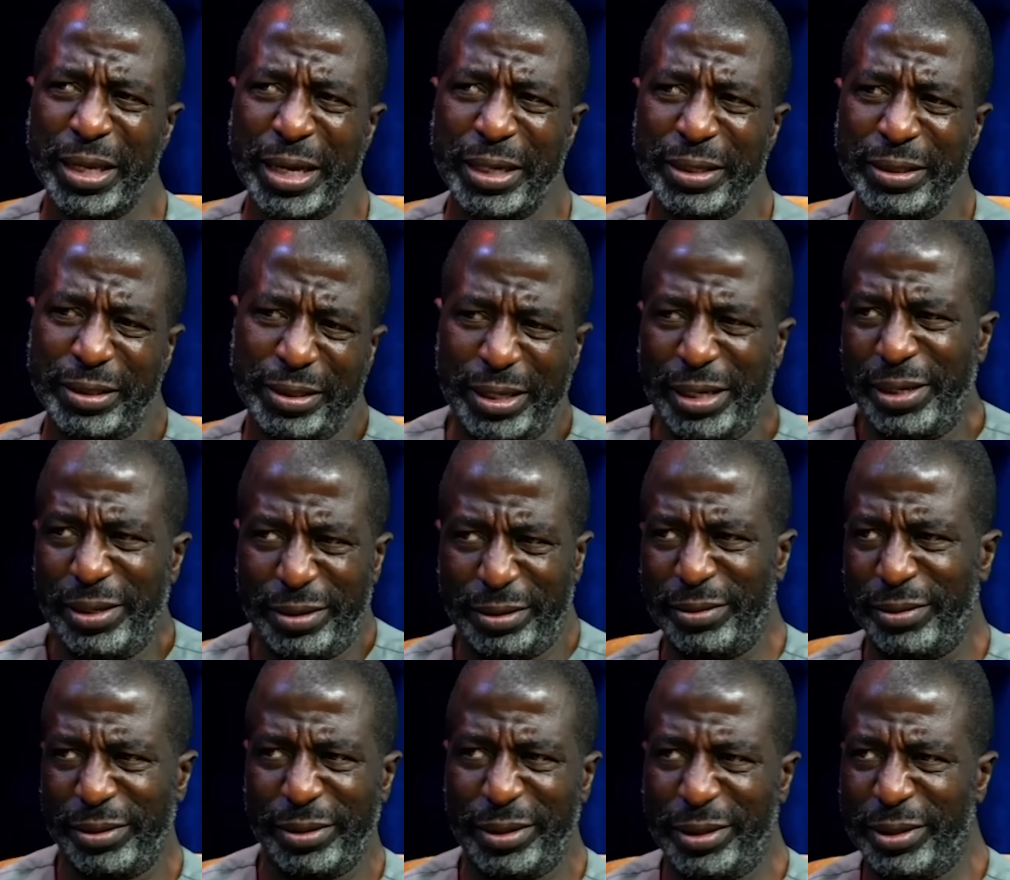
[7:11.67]
she
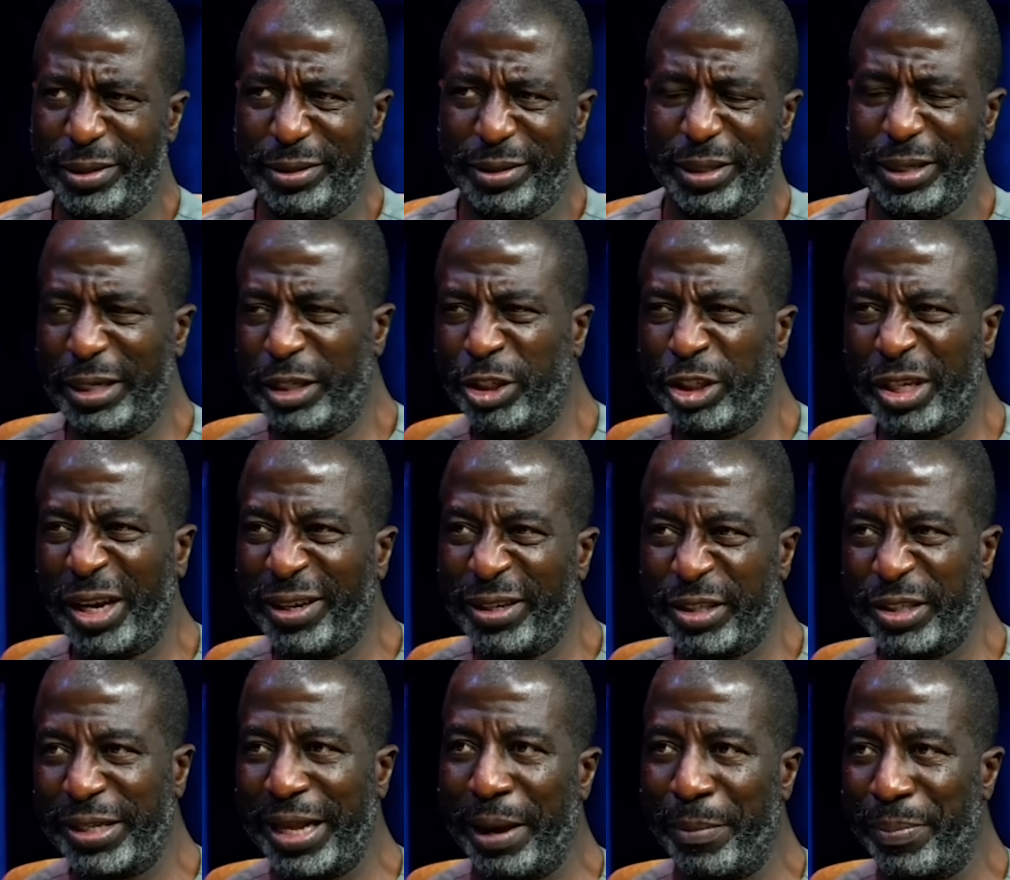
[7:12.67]
did a stutter
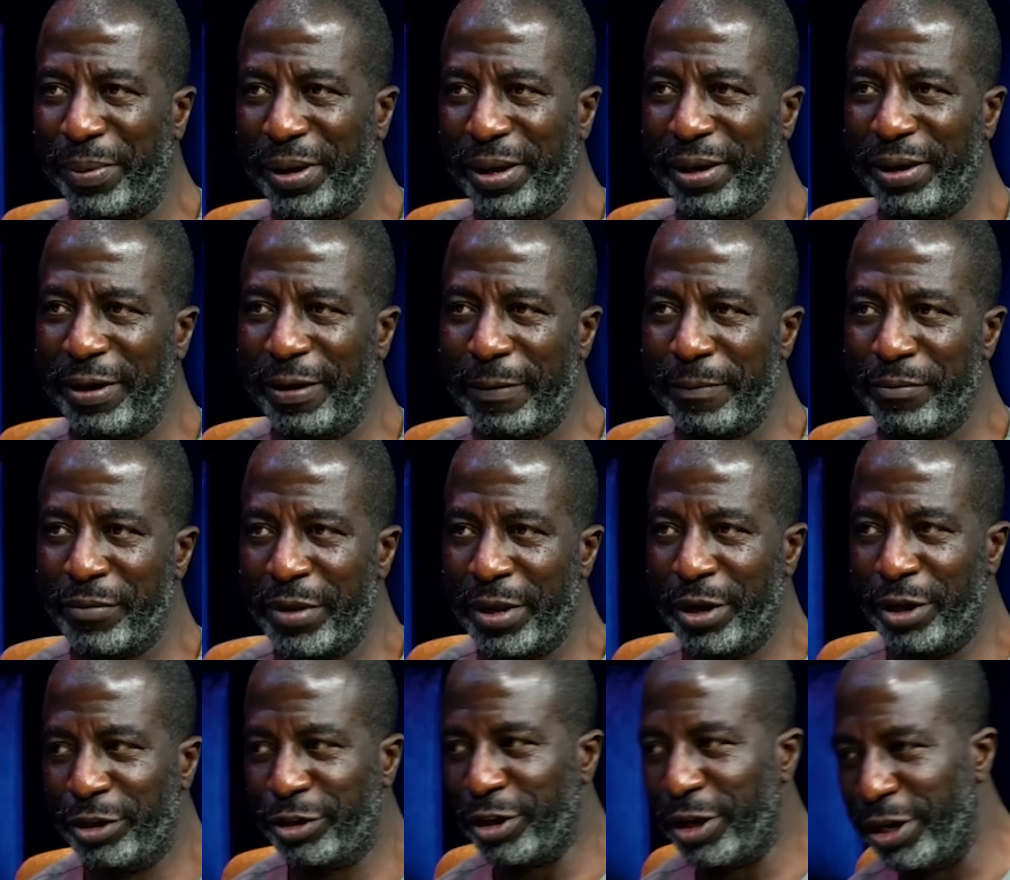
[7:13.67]
step.
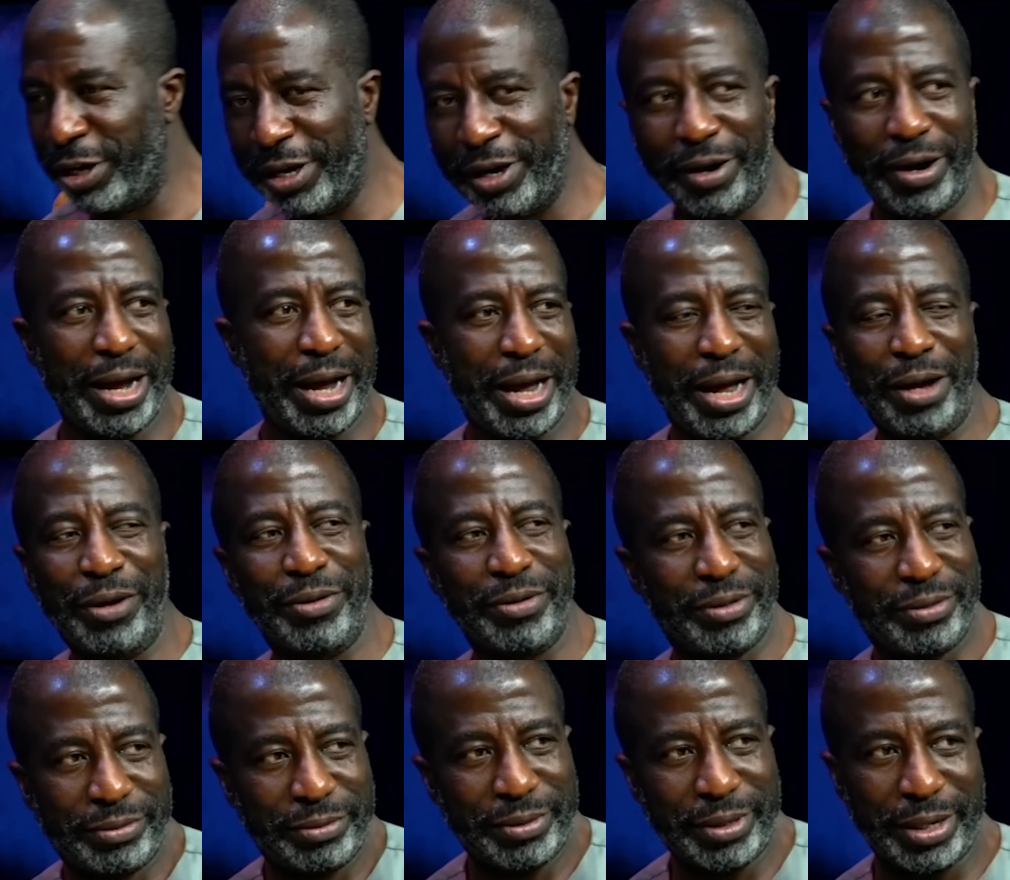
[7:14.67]
So you know how
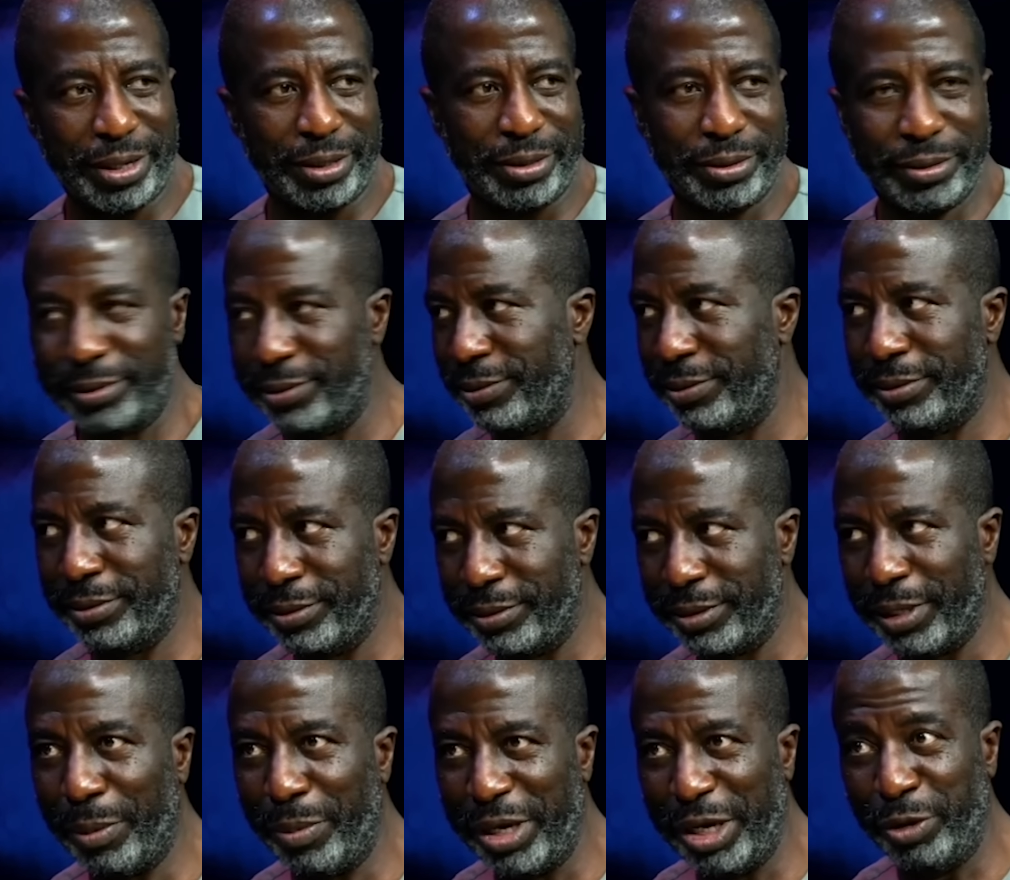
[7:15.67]

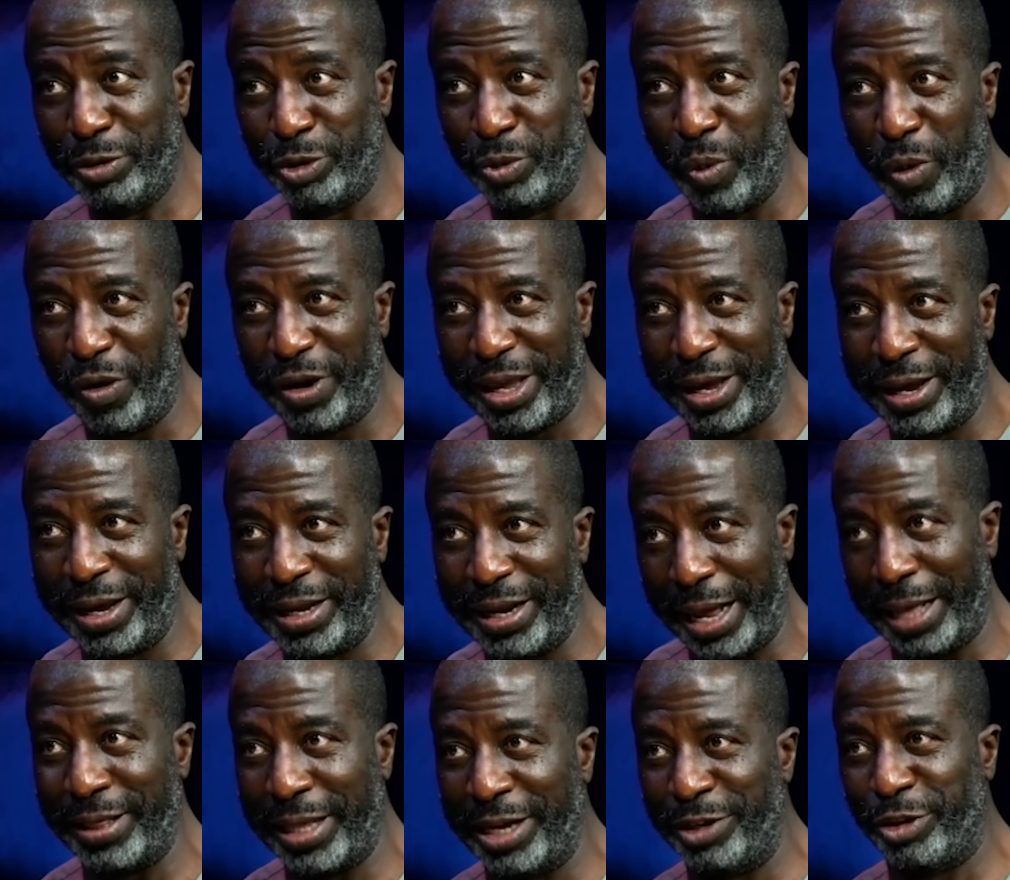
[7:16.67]
somebody who's walking and
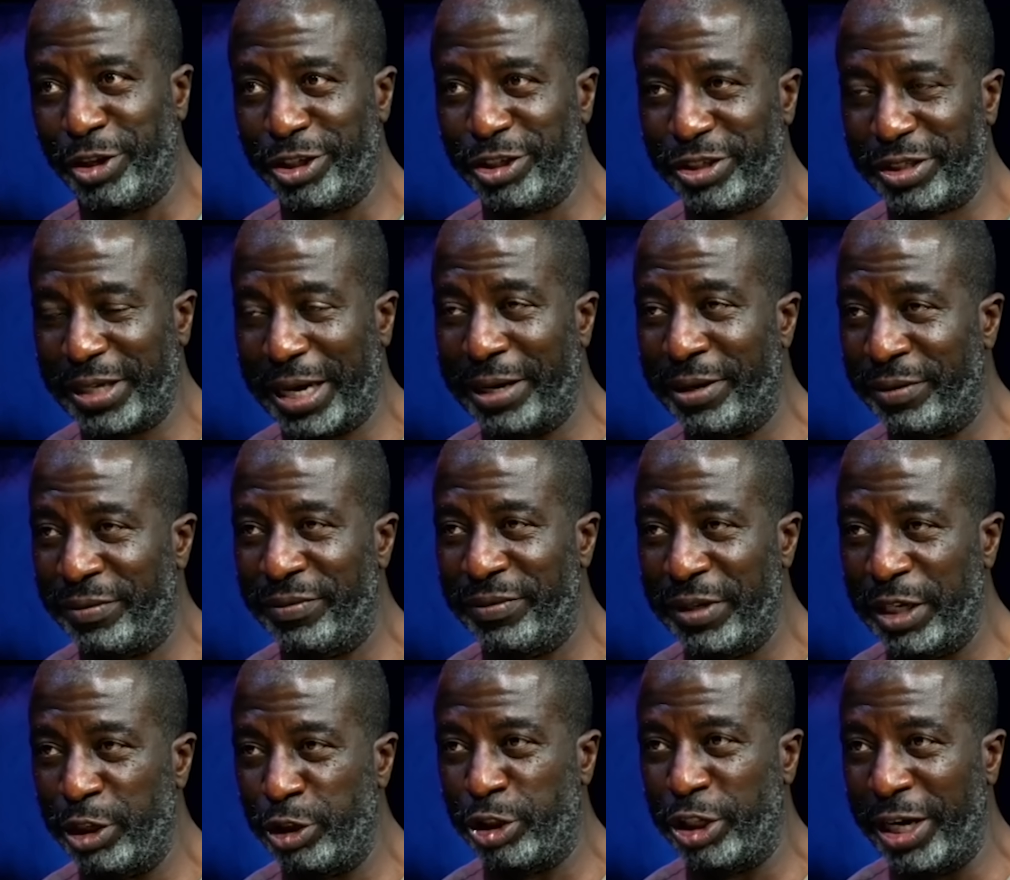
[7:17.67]
then just kind of
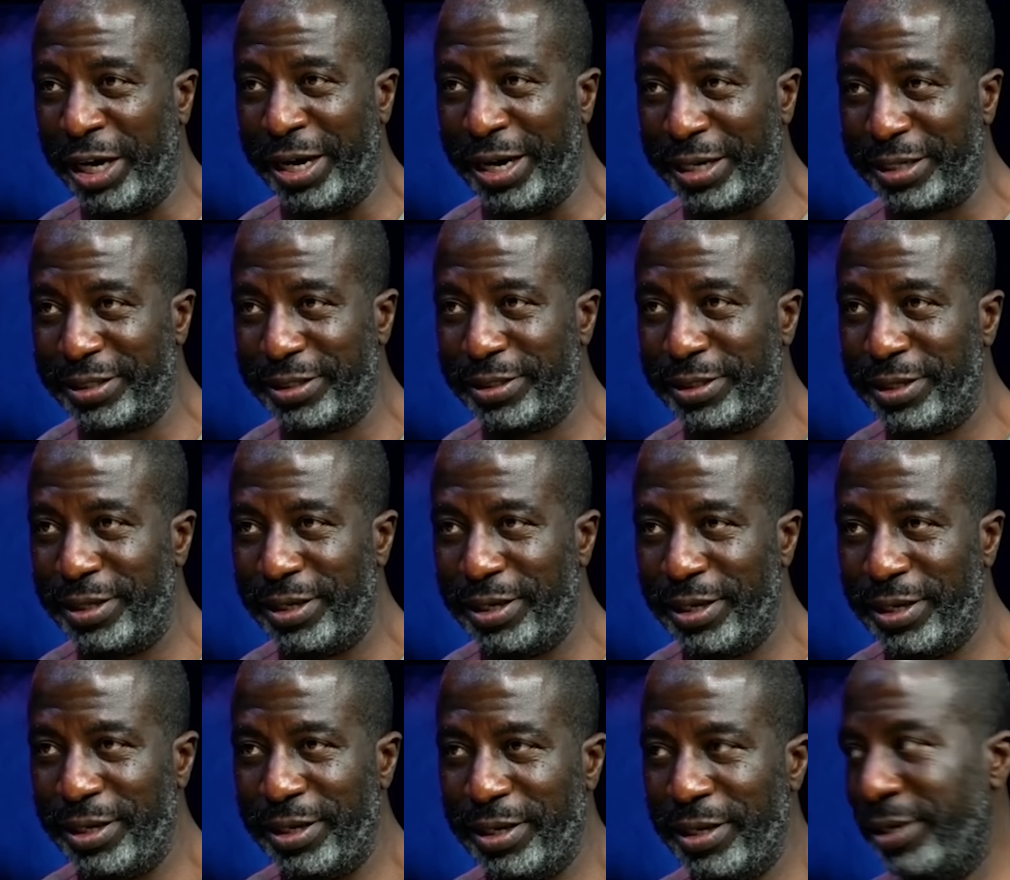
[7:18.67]
jerks.
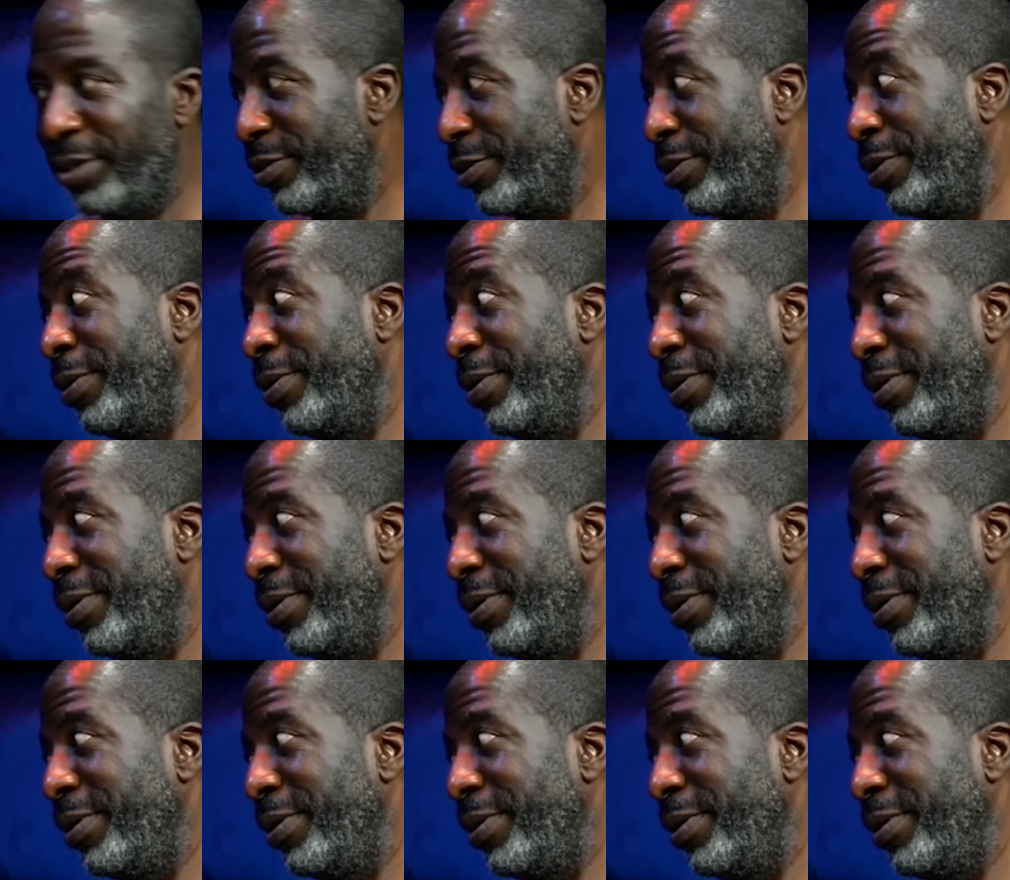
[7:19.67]
So